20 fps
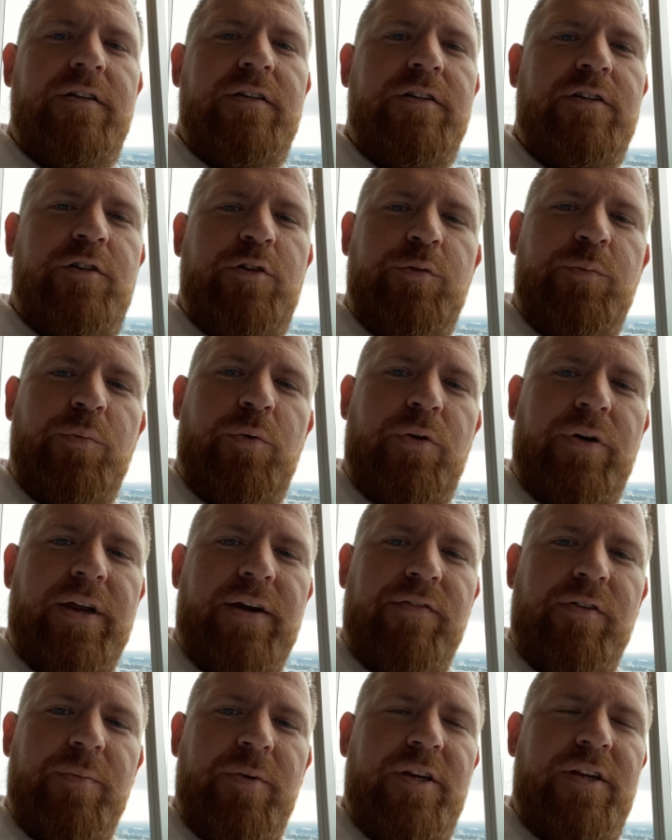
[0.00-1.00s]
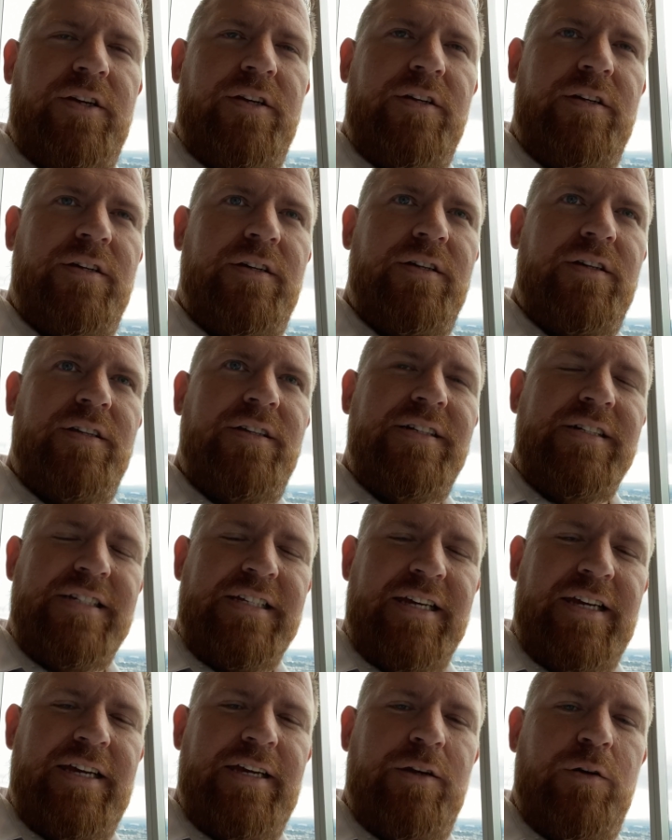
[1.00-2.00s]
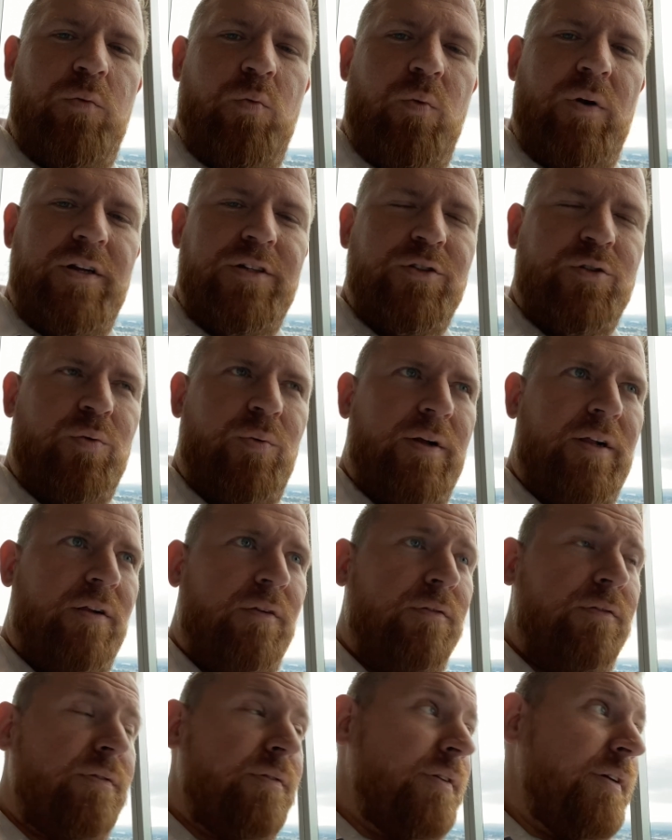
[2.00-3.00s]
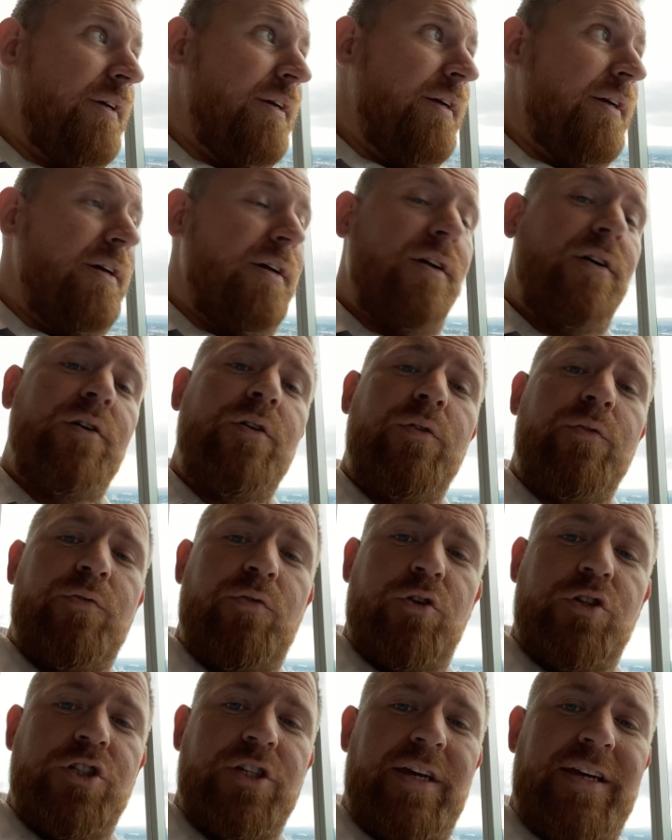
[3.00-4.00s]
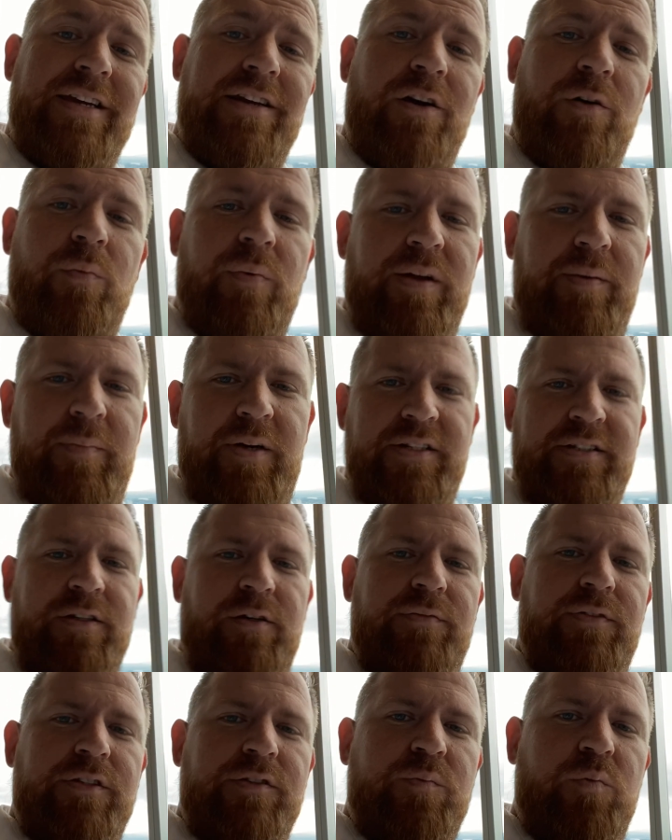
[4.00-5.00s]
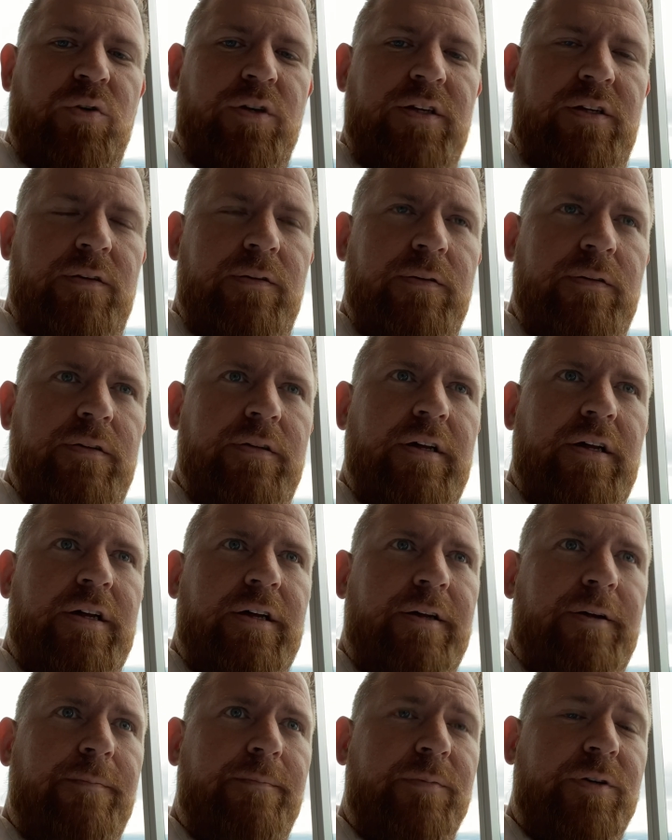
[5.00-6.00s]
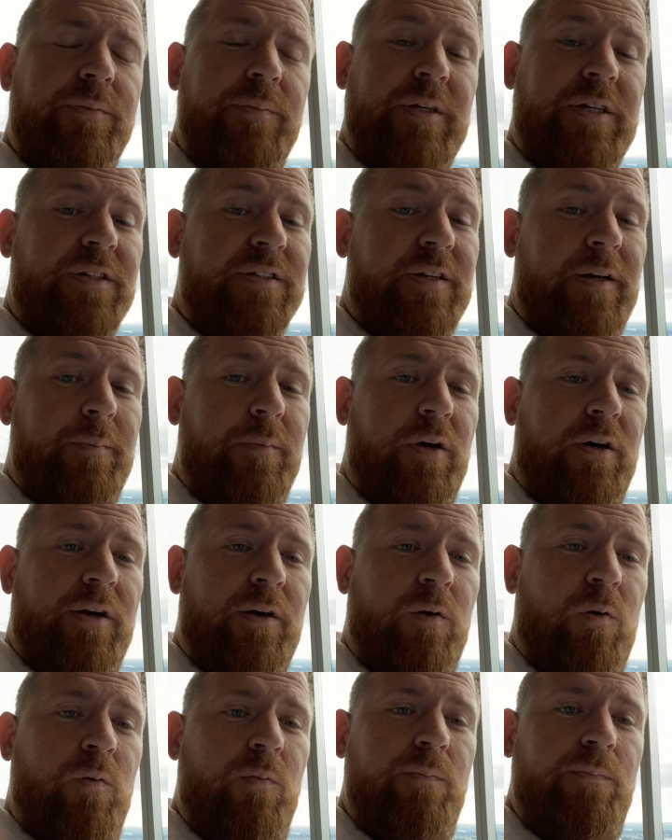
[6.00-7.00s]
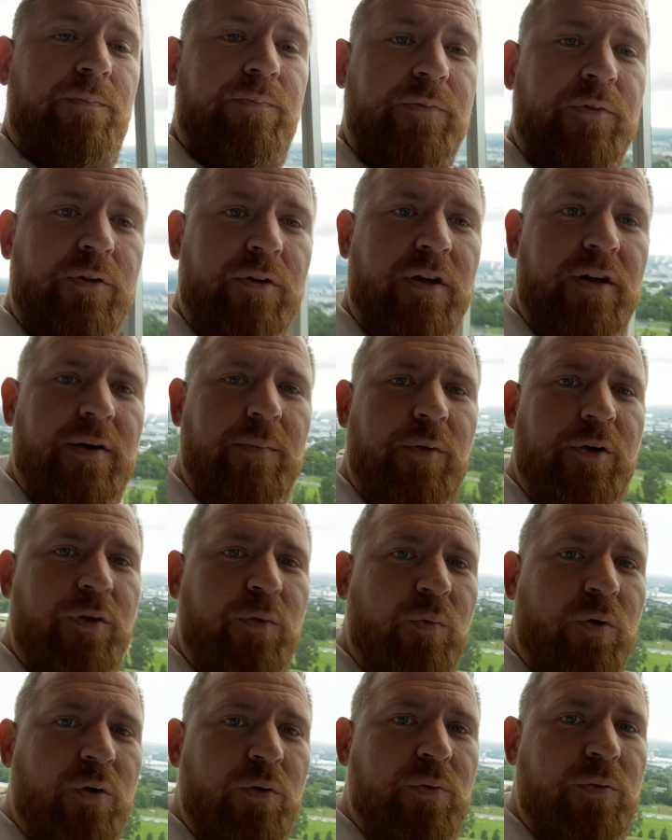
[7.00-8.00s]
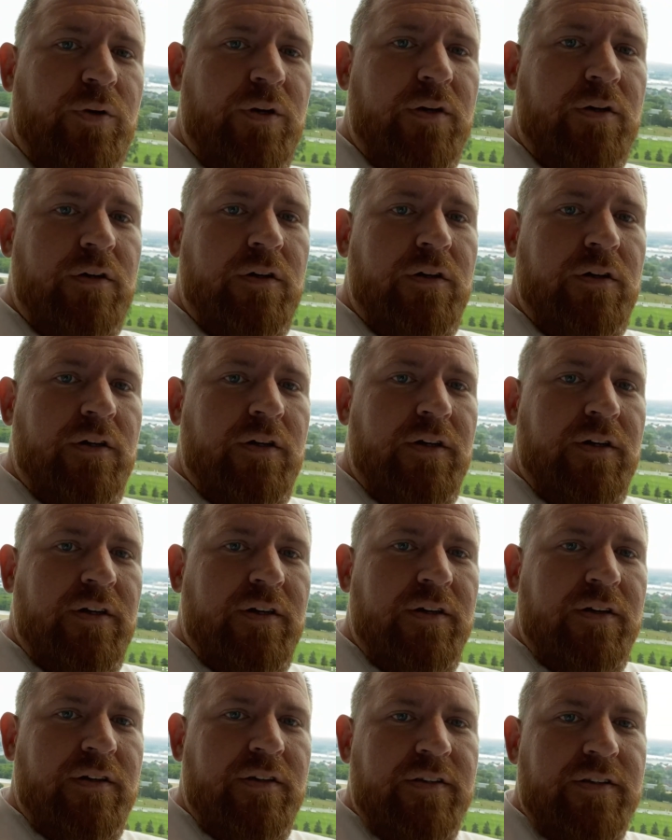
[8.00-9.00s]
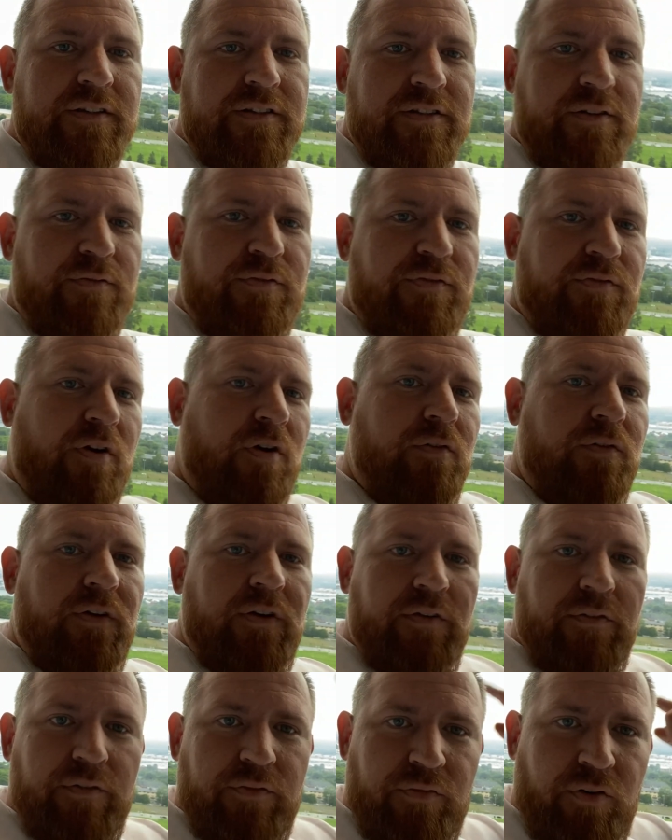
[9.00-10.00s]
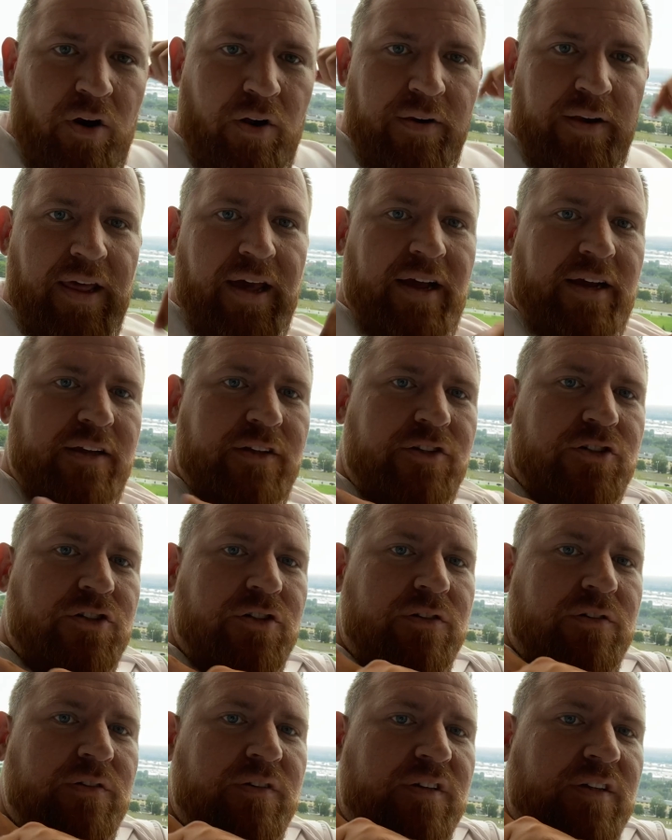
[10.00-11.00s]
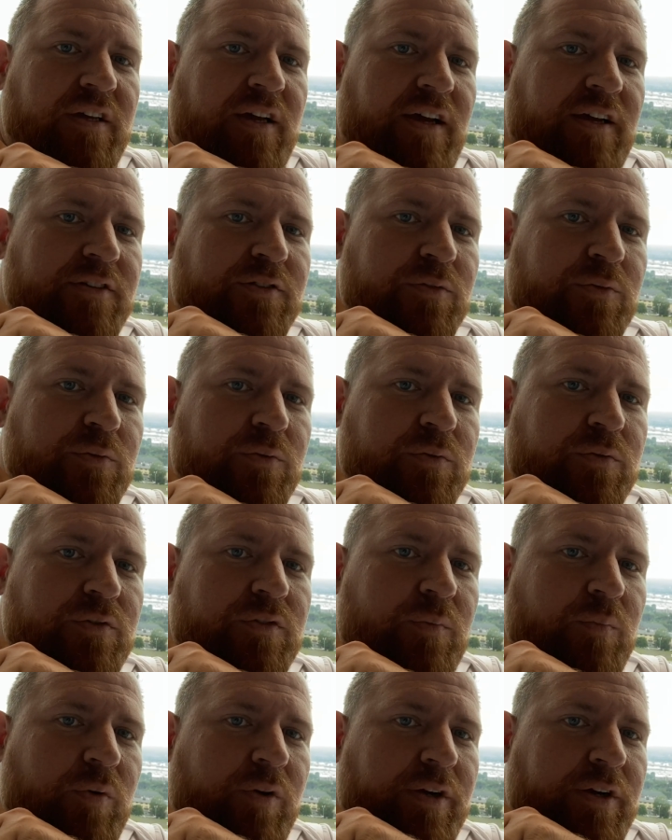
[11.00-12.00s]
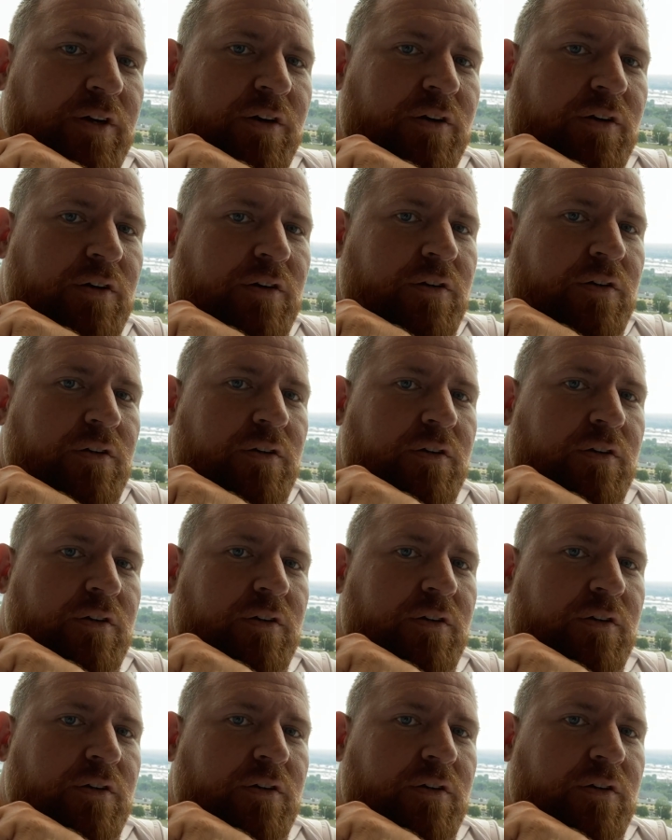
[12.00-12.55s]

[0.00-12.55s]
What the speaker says: Good morning, everybody. Day 112. Unfortunately, I cannot weigh myself this morning because I am not at home. Okay, I'm on the road. This is the Frontenac Castle, somewhere here.